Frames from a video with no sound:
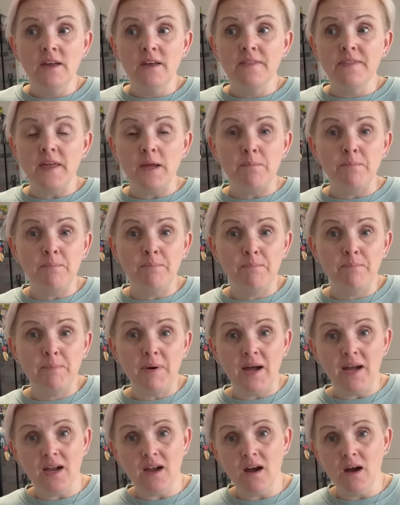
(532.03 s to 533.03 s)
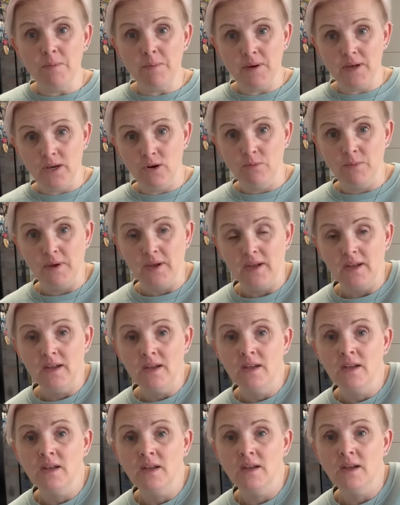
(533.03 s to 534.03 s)
they bag up a little bit
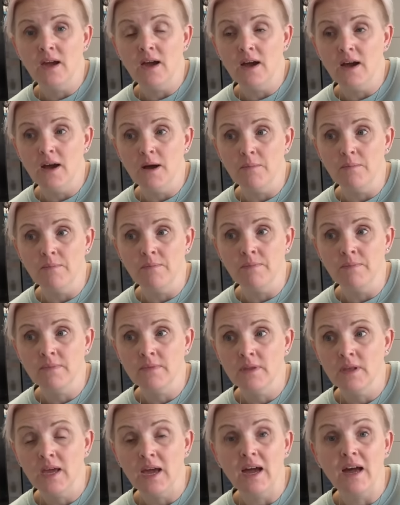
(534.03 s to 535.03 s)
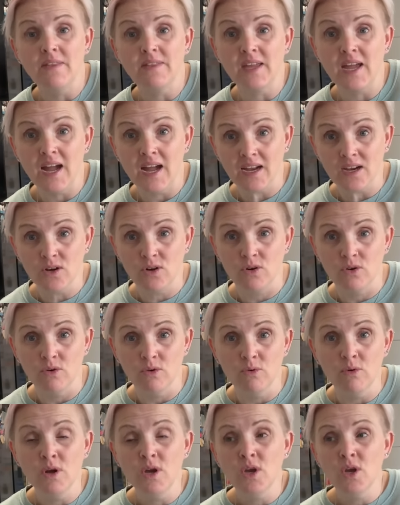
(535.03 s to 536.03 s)
at the
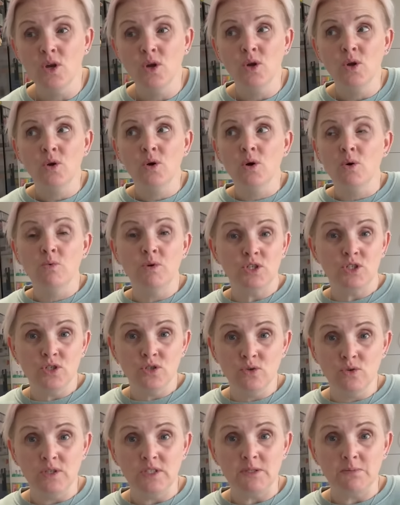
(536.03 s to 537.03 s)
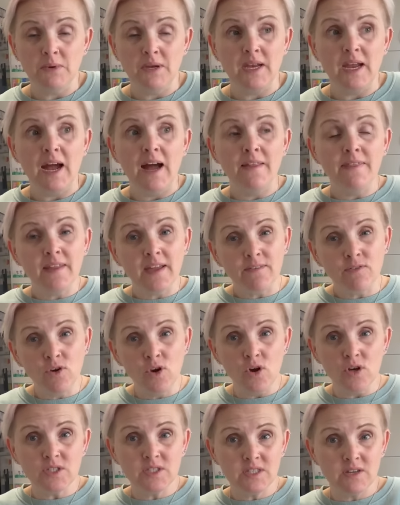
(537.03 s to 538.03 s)
ankle, which annoys me, and they've
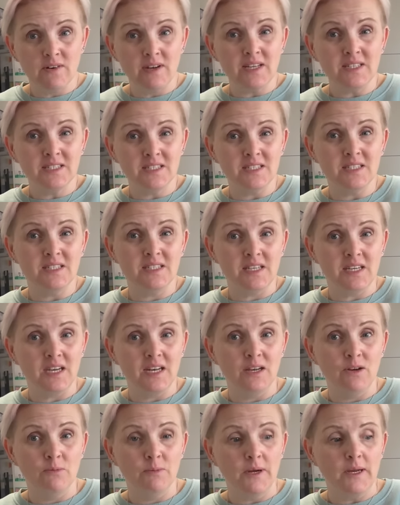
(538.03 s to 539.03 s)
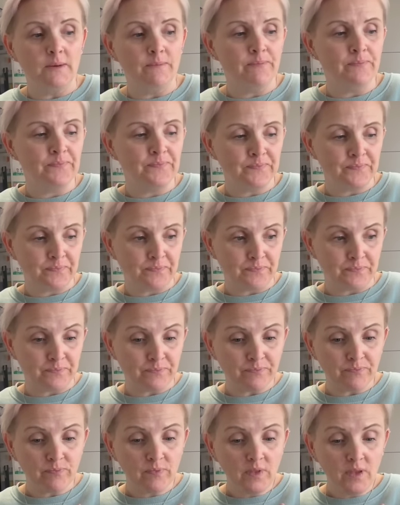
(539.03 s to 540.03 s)
lost their elasticity a little bit.
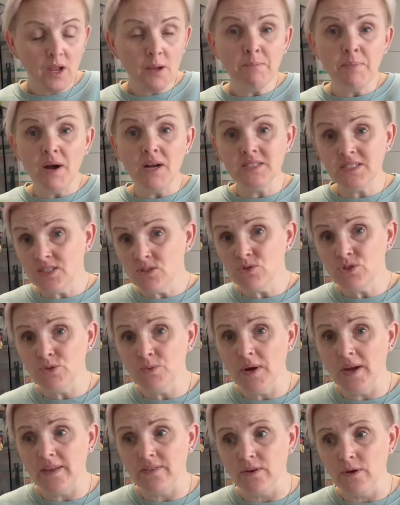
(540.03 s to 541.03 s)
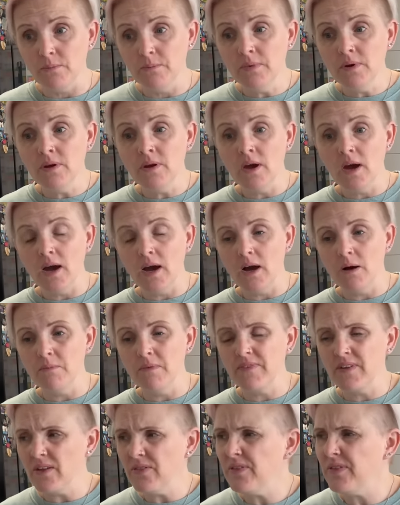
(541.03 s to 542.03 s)
But I still do wear them.
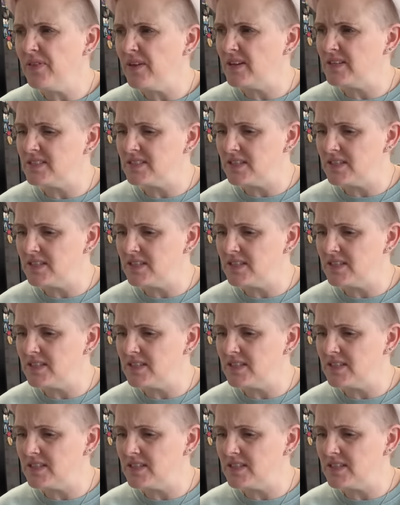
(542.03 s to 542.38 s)
The other thing is